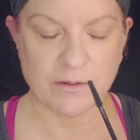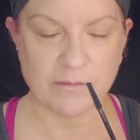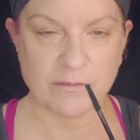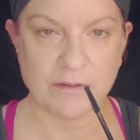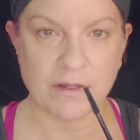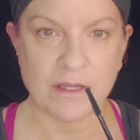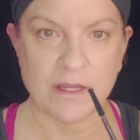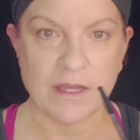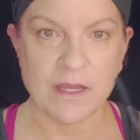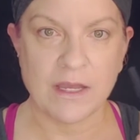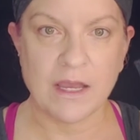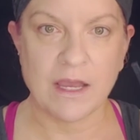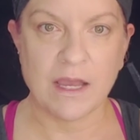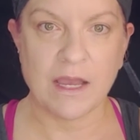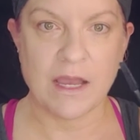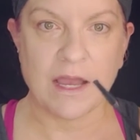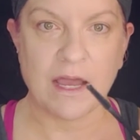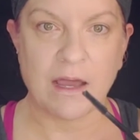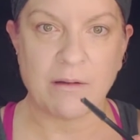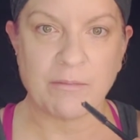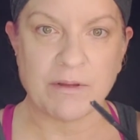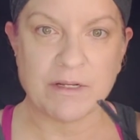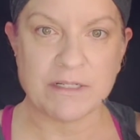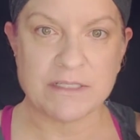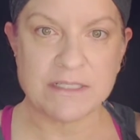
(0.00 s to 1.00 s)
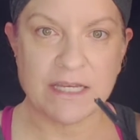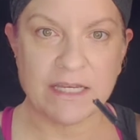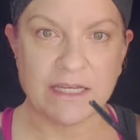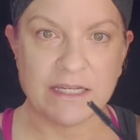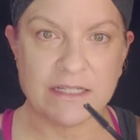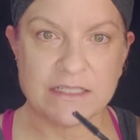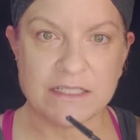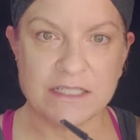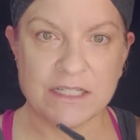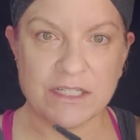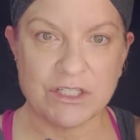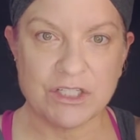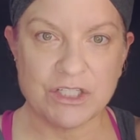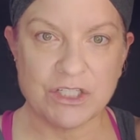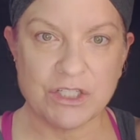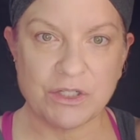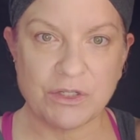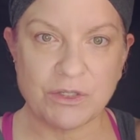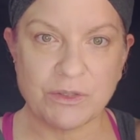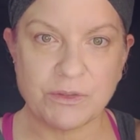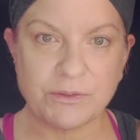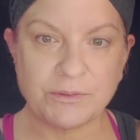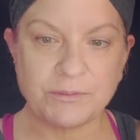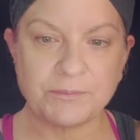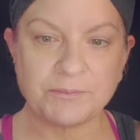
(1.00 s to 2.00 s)
here. I'm going to take a
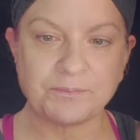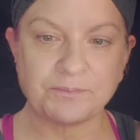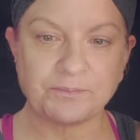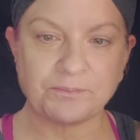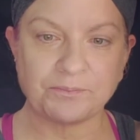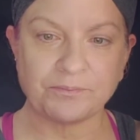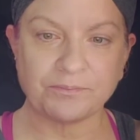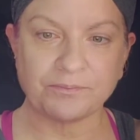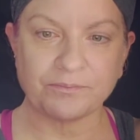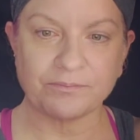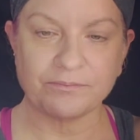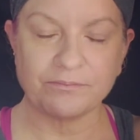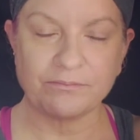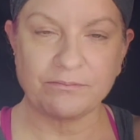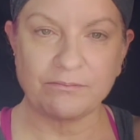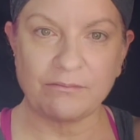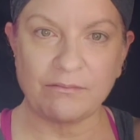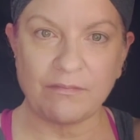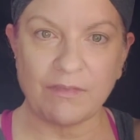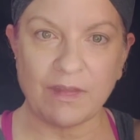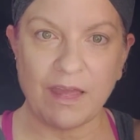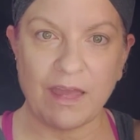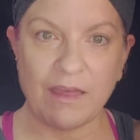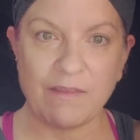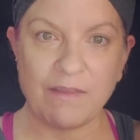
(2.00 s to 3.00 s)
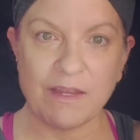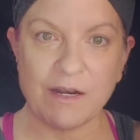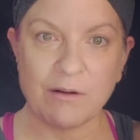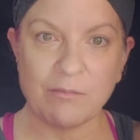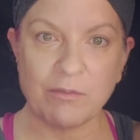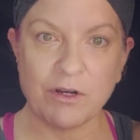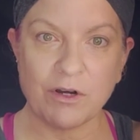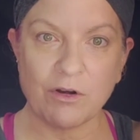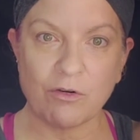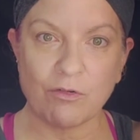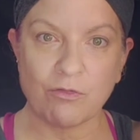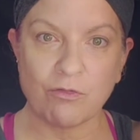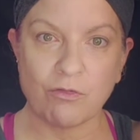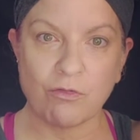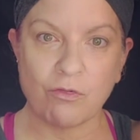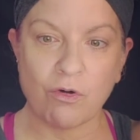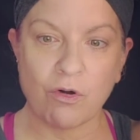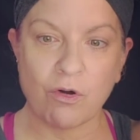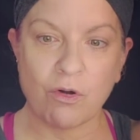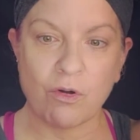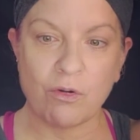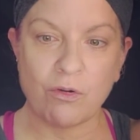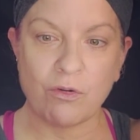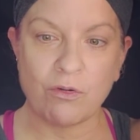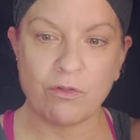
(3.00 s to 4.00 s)
tissue, and then I'm going to
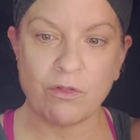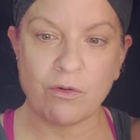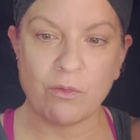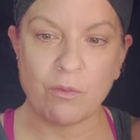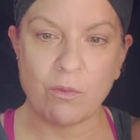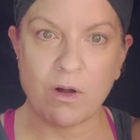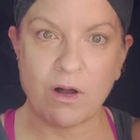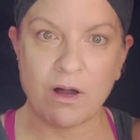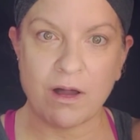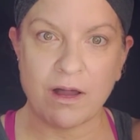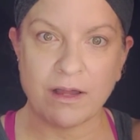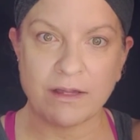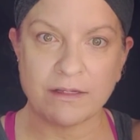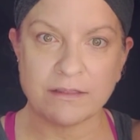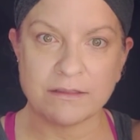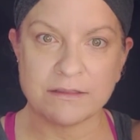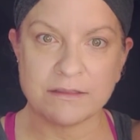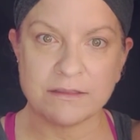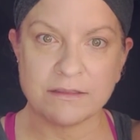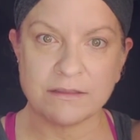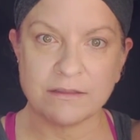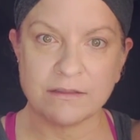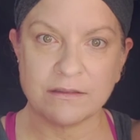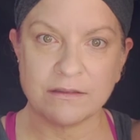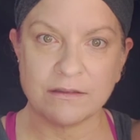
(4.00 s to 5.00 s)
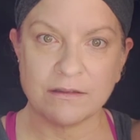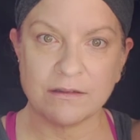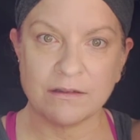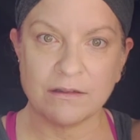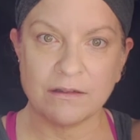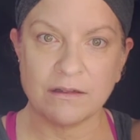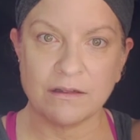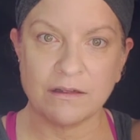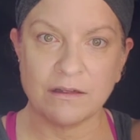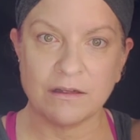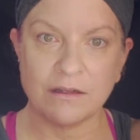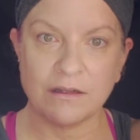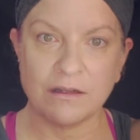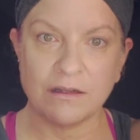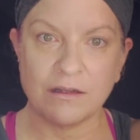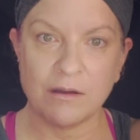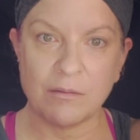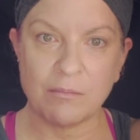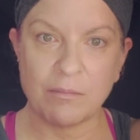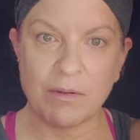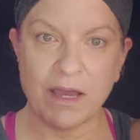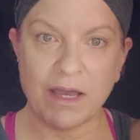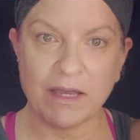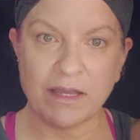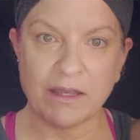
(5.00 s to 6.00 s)
roll the wand
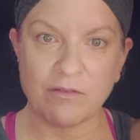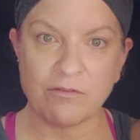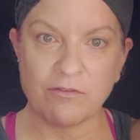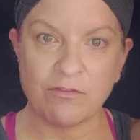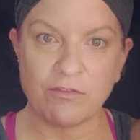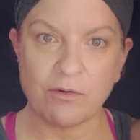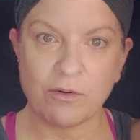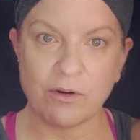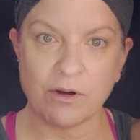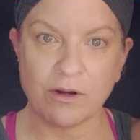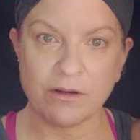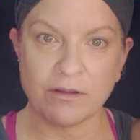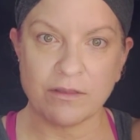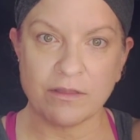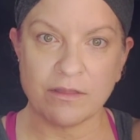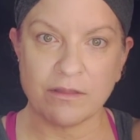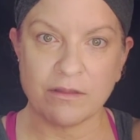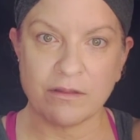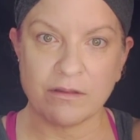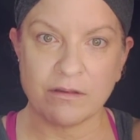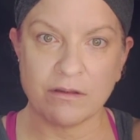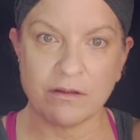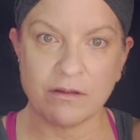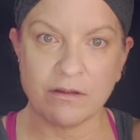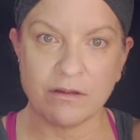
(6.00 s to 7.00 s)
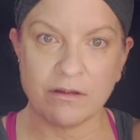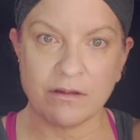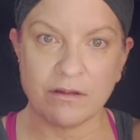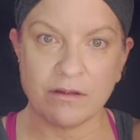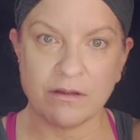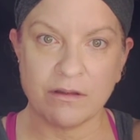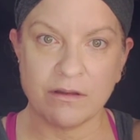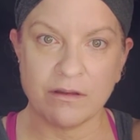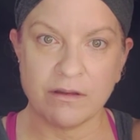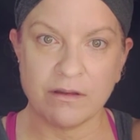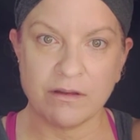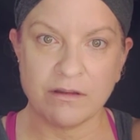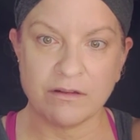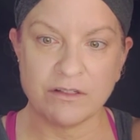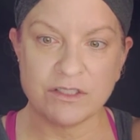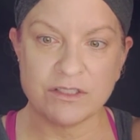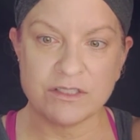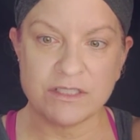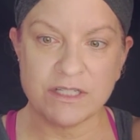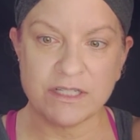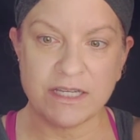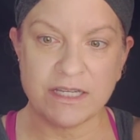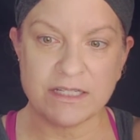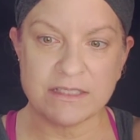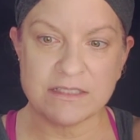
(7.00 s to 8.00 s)
back and forth
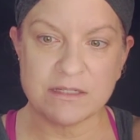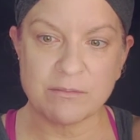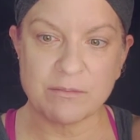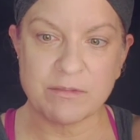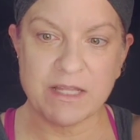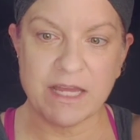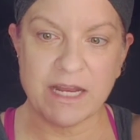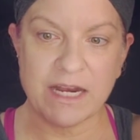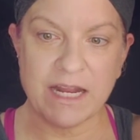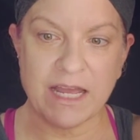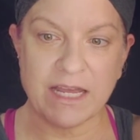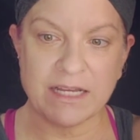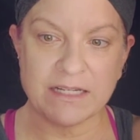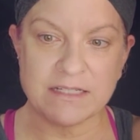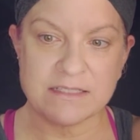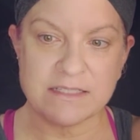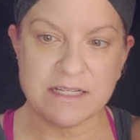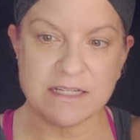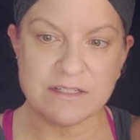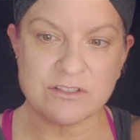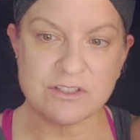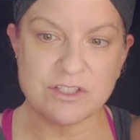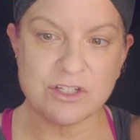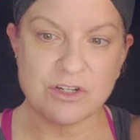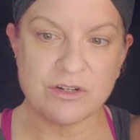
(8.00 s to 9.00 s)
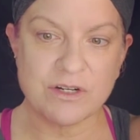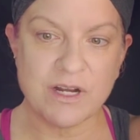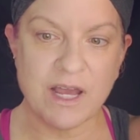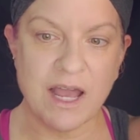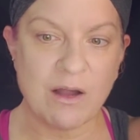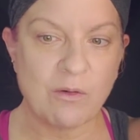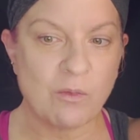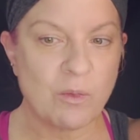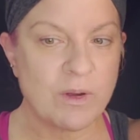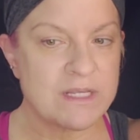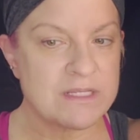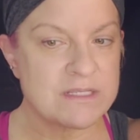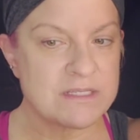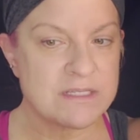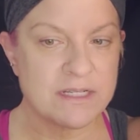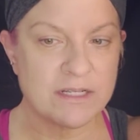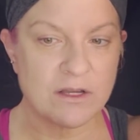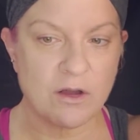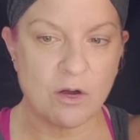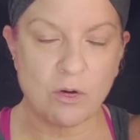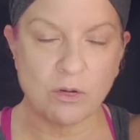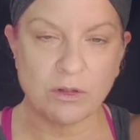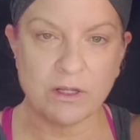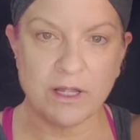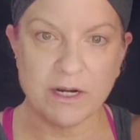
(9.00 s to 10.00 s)
just to get some of that excess. So you're not
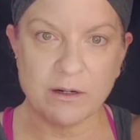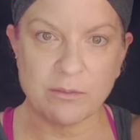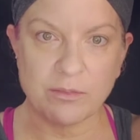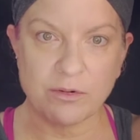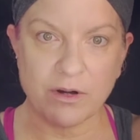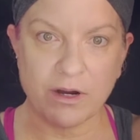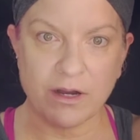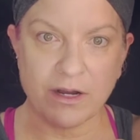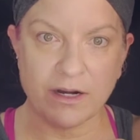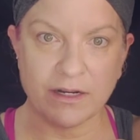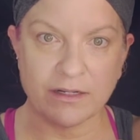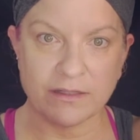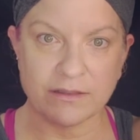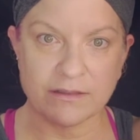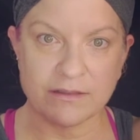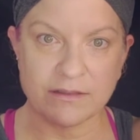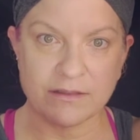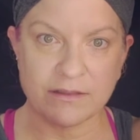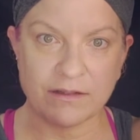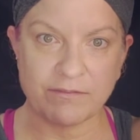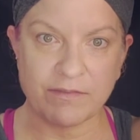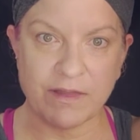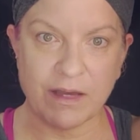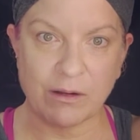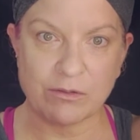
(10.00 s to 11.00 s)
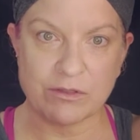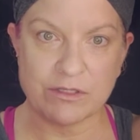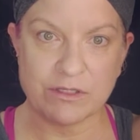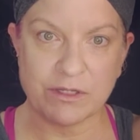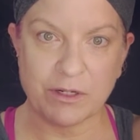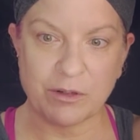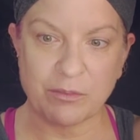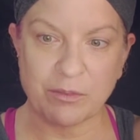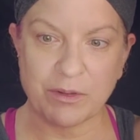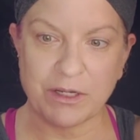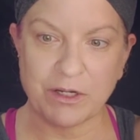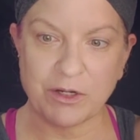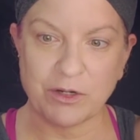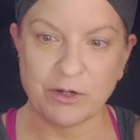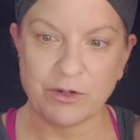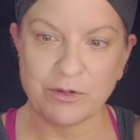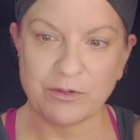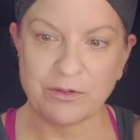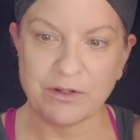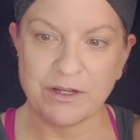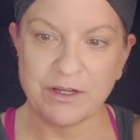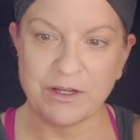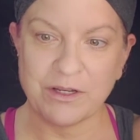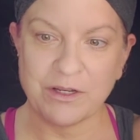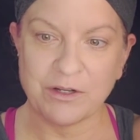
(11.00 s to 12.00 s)
wasting a whole lot of product, if that was going to be
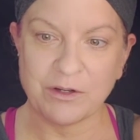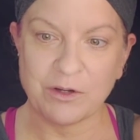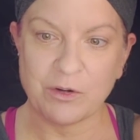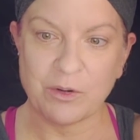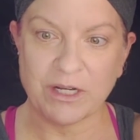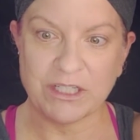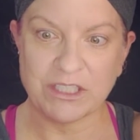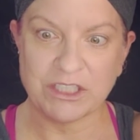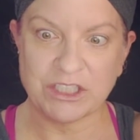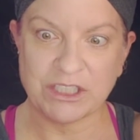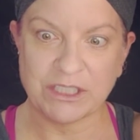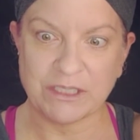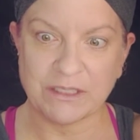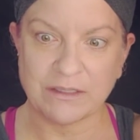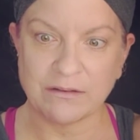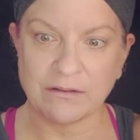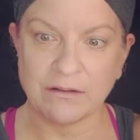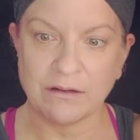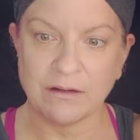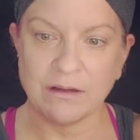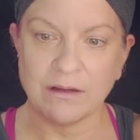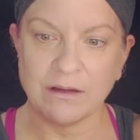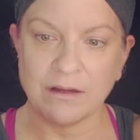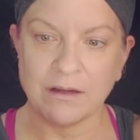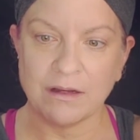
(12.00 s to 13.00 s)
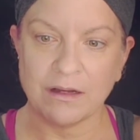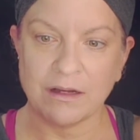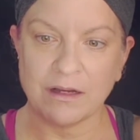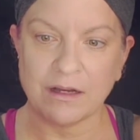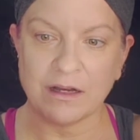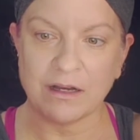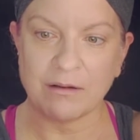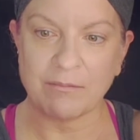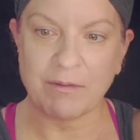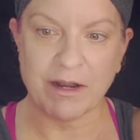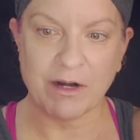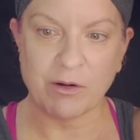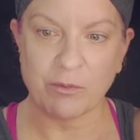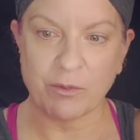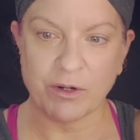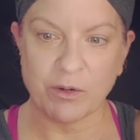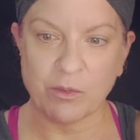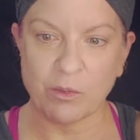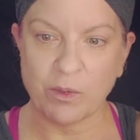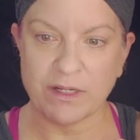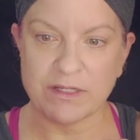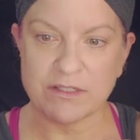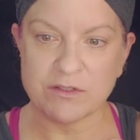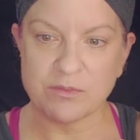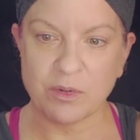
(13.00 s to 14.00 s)
your question. I don't want
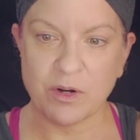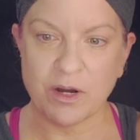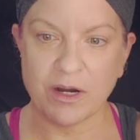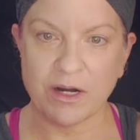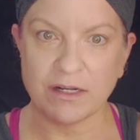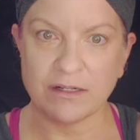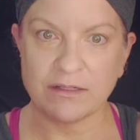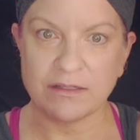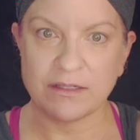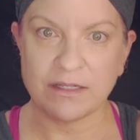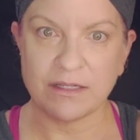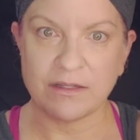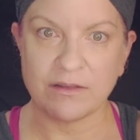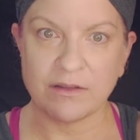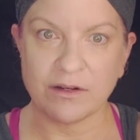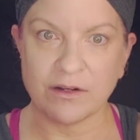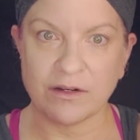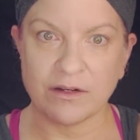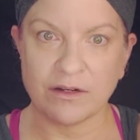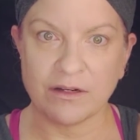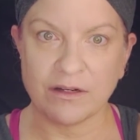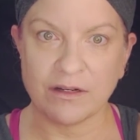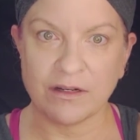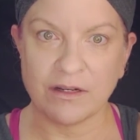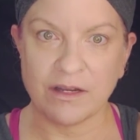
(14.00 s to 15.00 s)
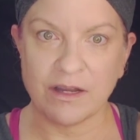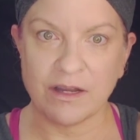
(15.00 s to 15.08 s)
to waste product either.